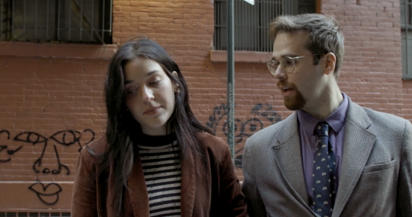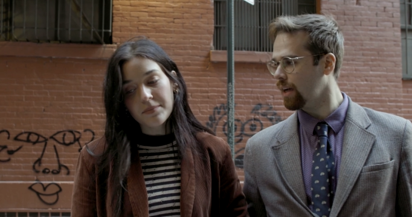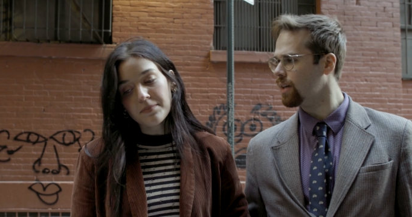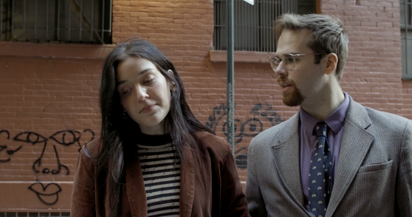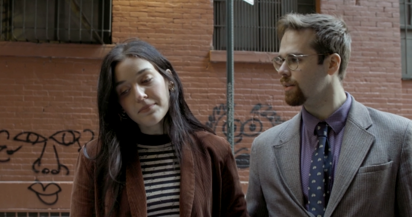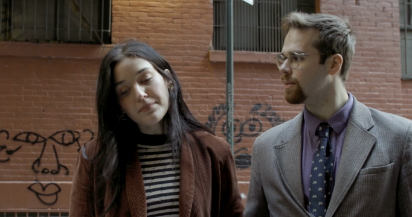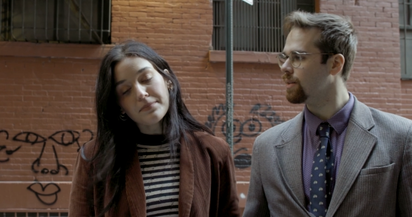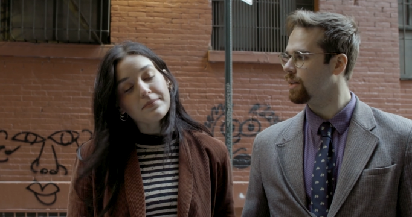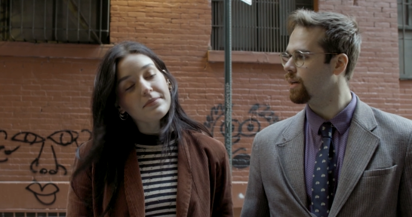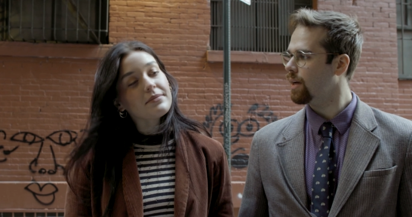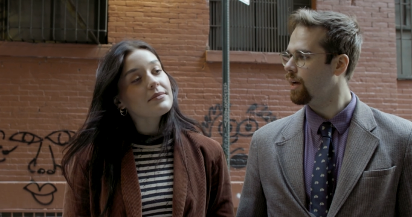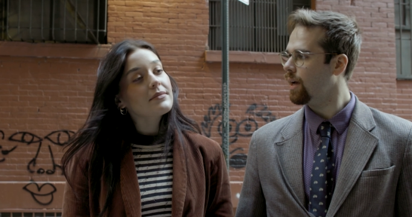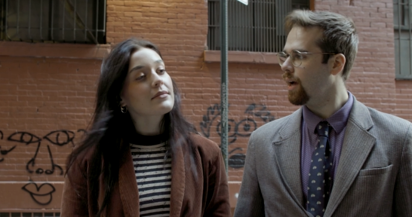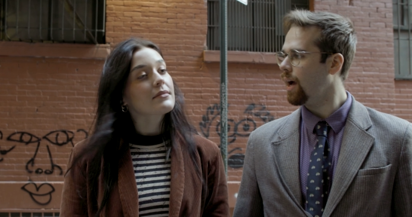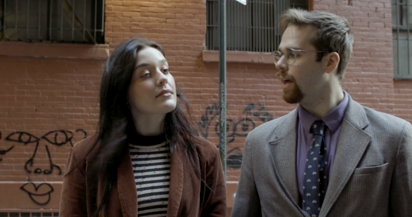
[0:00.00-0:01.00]
Speaker 1: think,
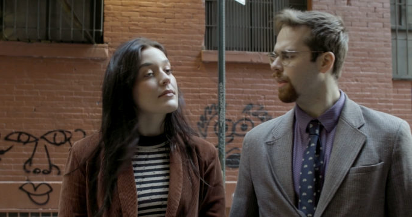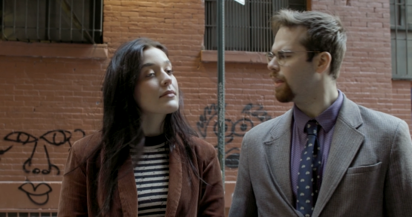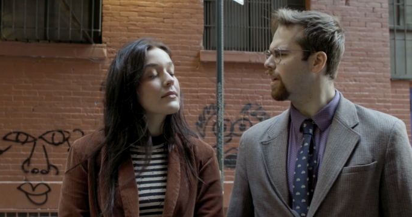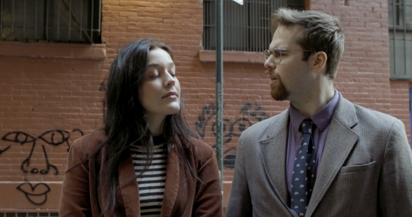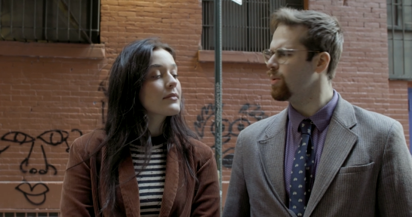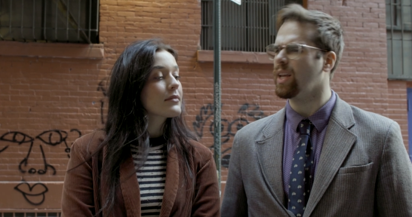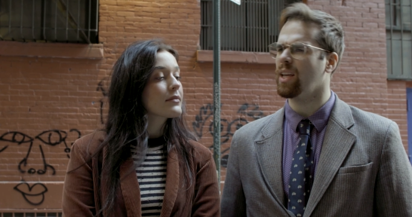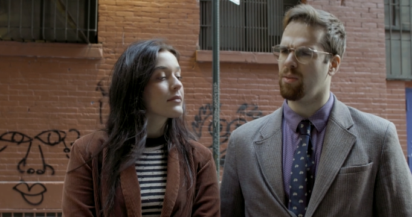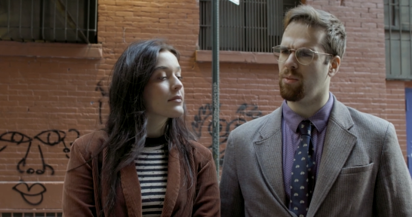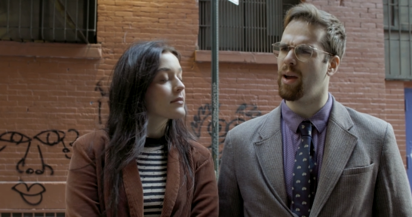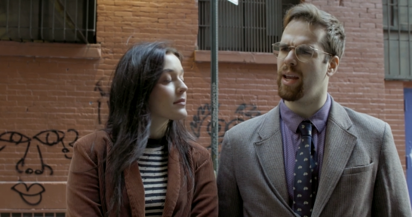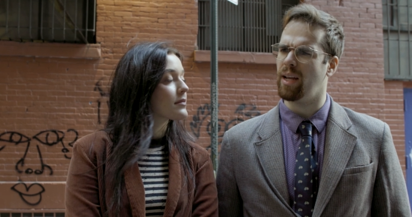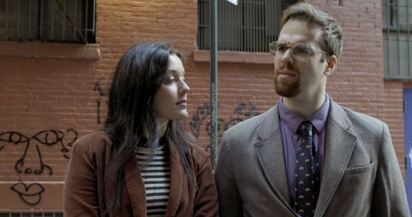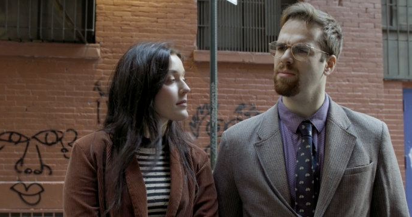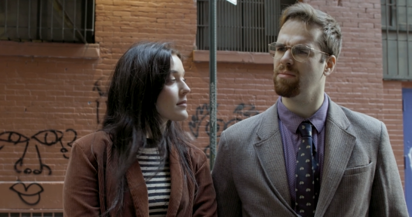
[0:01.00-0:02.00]
I think we can
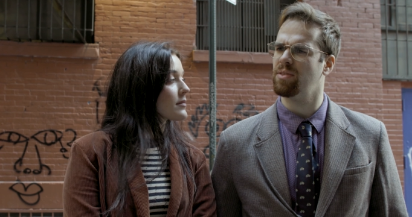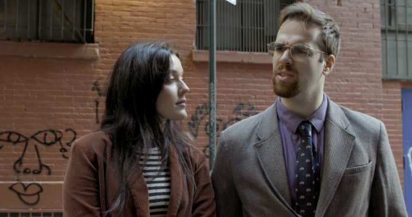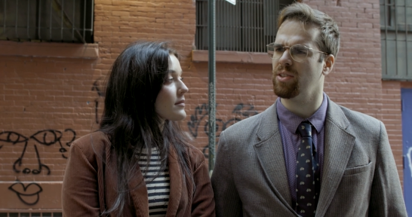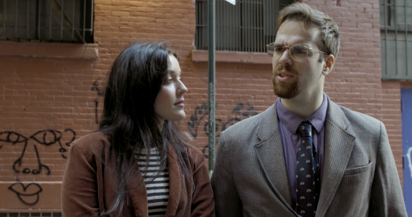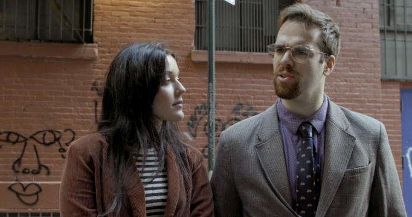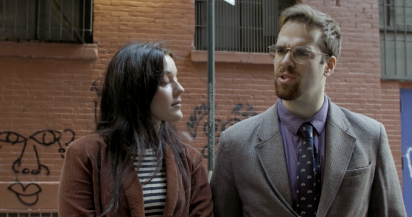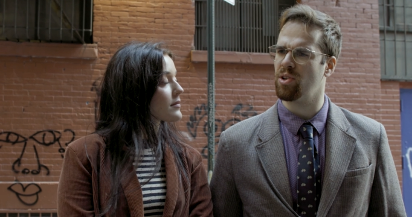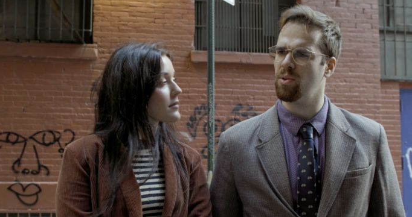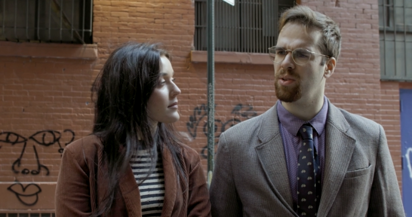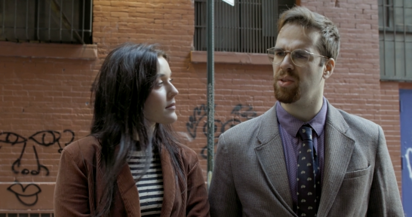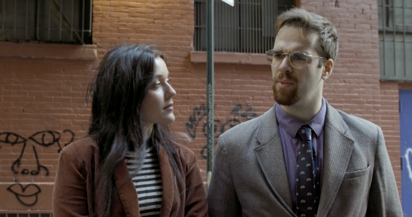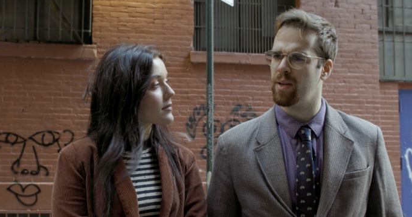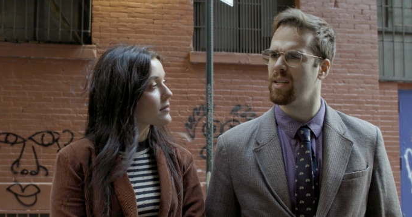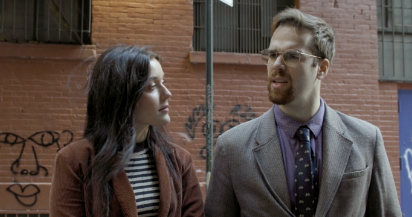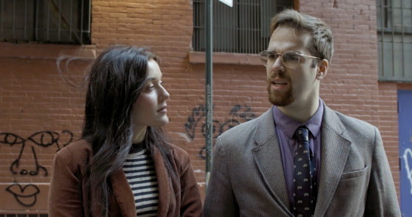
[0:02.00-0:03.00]
wait till your show at
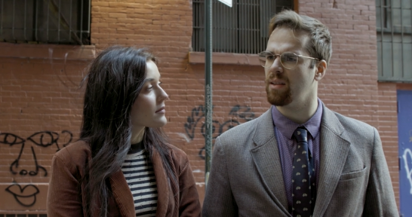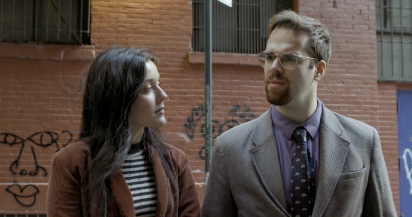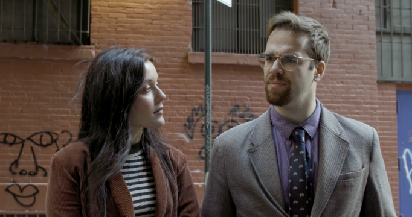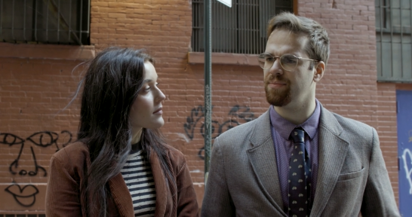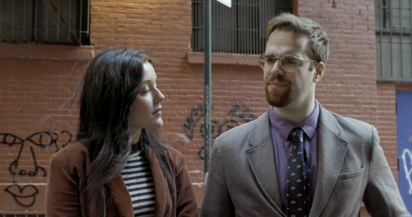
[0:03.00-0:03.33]
the Whitney.